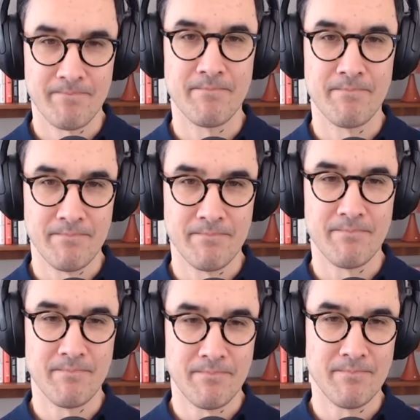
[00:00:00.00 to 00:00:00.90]

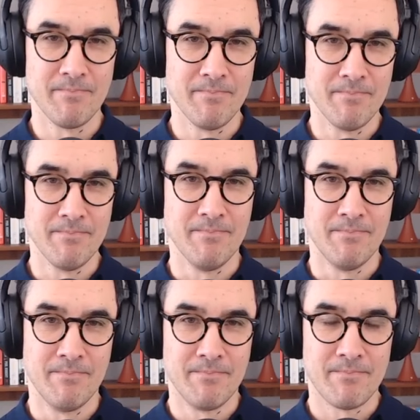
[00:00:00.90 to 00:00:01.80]

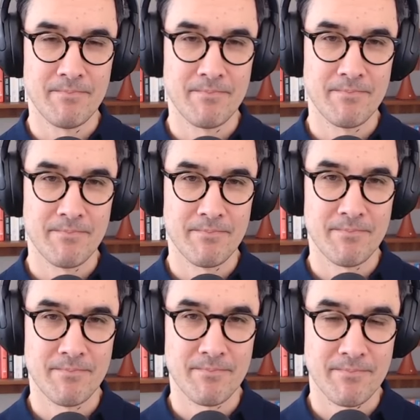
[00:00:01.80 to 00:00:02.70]

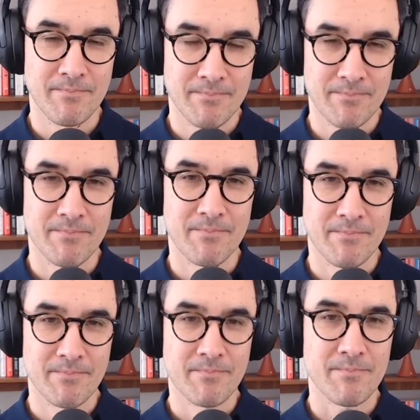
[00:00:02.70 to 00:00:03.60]

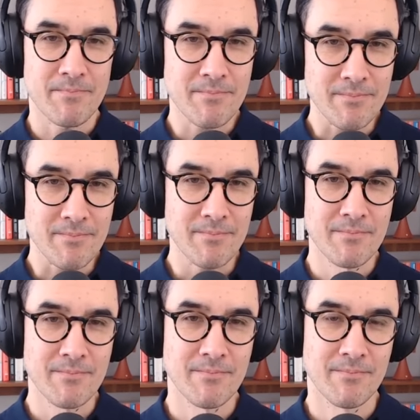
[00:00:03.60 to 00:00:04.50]

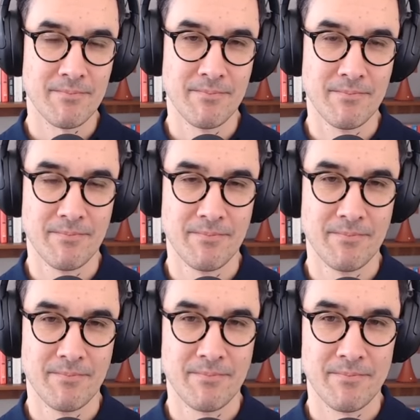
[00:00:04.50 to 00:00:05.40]

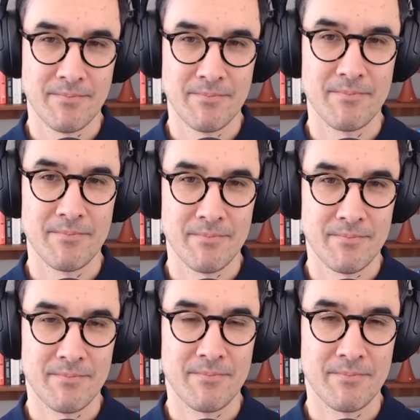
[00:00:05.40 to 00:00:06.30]
(silent)